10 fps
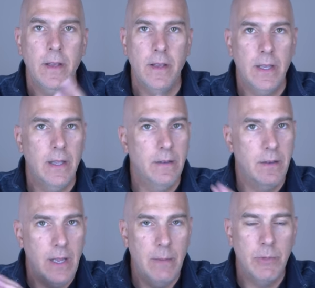
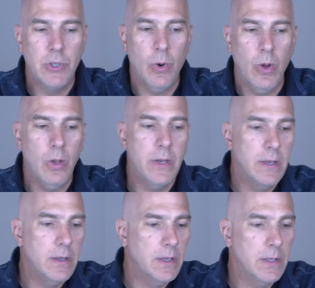Again, image
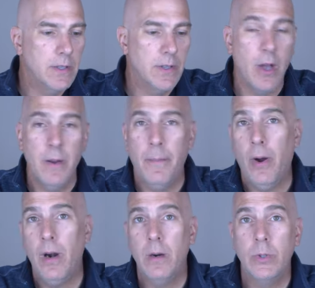quality is on
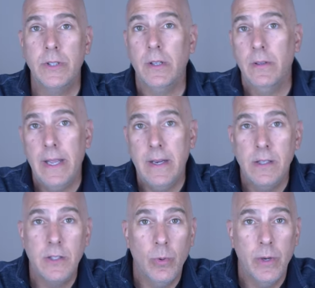par with the
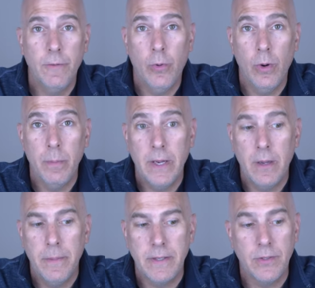latest 24
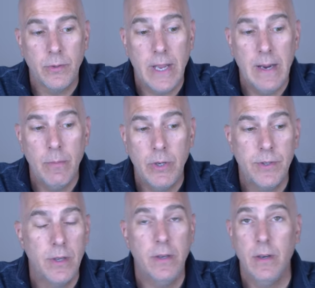megapixel cameras.